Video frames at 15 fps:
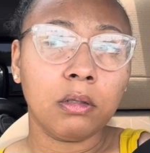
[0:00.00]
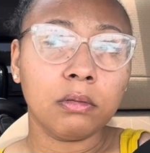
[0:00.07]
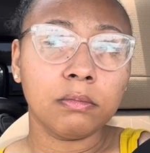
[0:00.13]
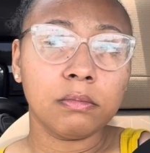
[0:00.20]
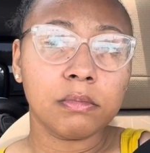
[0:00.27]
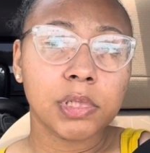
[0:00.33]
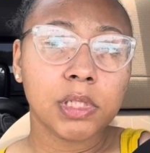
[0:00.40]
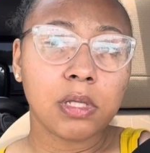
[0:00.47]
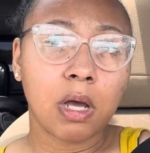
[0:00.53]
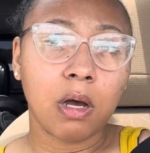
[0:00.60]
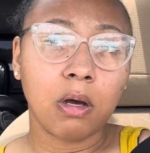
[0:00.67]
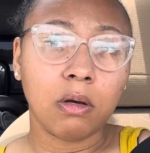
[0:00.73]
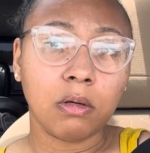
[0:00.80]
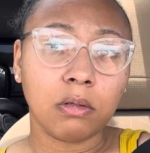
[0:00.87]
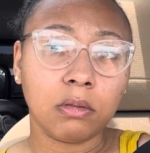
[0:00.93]
here. No.
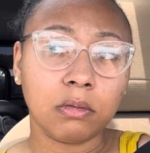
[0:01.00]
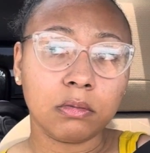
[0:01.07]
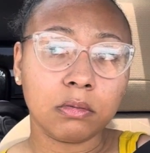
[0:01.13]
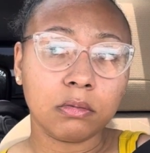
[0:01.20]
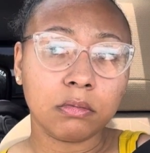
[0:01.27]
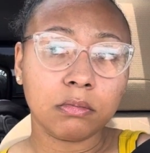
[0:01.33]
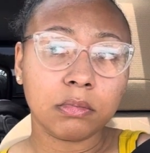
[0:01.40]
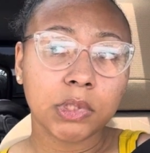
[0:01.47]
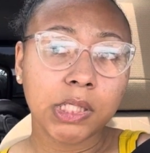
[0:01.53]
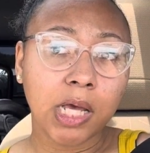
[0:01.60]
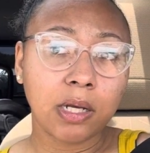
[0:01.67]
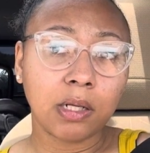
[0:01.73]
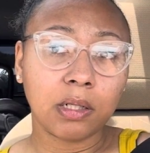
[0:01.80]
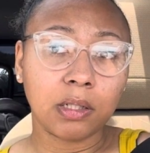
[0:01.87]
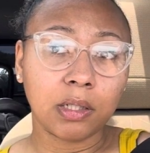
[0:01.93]
So,
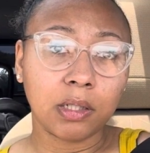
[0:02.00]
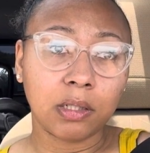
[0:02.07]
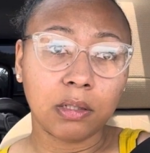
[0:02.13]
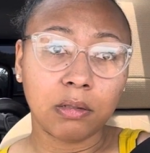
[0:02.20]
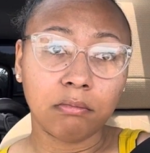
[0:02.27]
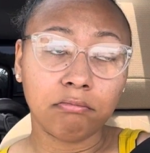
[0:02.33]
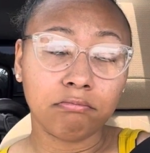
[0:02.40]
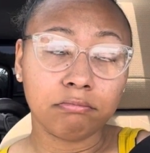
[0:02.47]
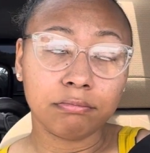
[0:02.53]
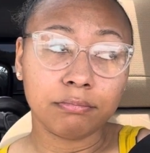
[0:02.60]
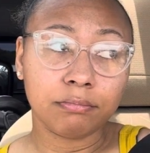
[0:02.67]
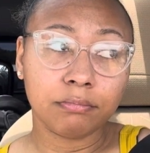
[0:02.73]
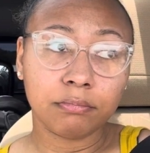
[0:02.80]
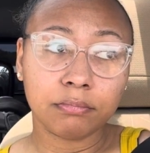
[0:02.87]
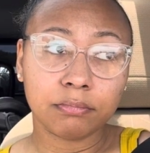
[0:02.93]
technically,
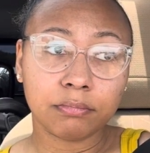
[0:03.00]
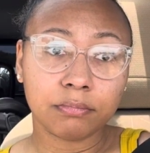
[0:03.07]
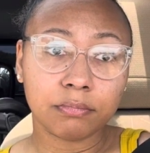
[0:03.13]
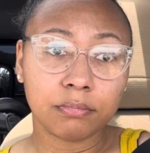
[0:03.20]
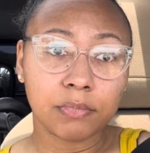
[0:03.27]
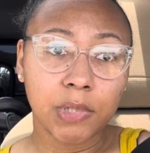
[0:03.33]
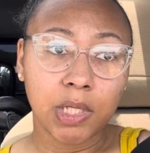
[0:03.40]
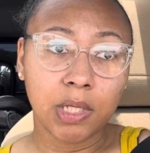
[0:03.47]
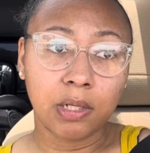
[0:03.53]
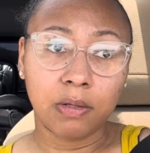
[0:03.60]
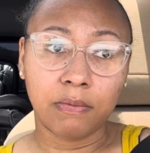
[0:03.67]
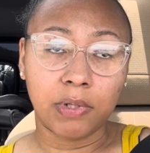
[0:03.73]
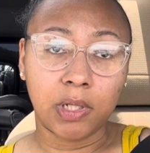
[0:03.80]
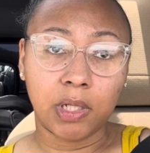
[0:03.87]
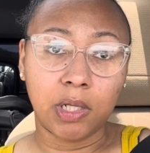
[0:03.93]
he didn't
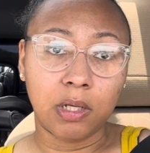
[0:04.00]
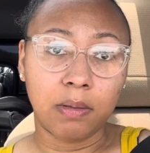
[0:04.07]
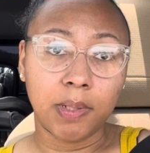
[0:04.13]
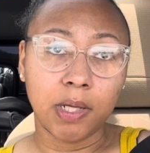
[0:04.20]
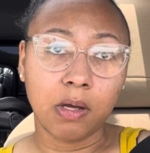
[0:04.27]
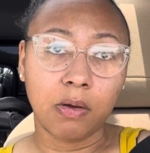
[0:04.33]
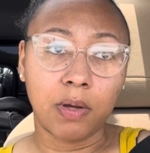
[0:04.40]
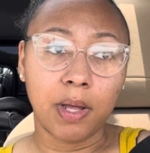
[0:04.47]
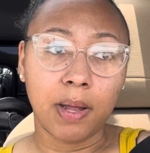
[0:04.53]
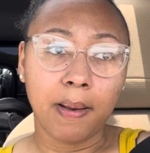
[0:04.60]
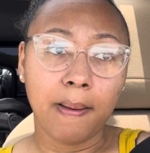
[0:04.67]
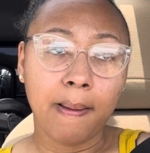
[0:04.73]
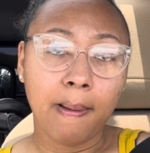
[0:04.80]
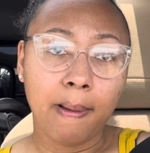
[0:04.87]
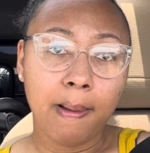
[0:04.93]
really need to be going.
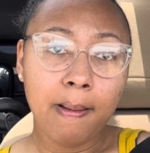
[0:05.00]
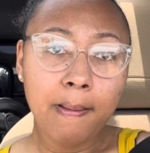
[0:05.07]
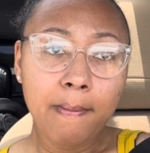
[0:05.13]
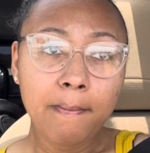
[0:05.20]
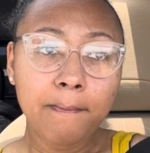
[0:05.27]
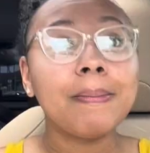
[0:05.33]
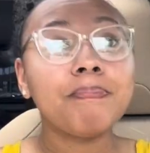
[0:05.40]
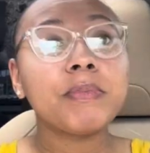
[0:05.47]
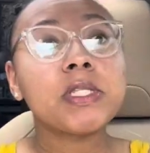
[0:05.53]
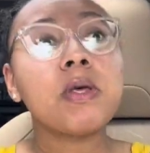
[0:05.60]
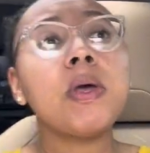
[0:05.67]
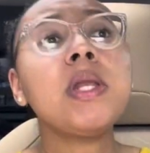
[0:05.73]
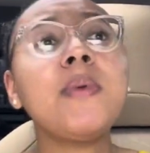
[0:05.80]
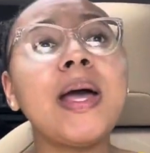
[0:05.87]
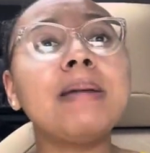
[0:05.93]
So,
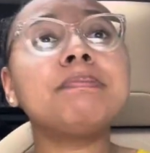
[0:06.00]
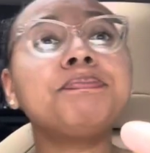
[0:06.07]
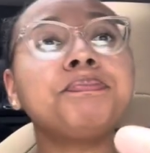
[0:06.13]
anyway.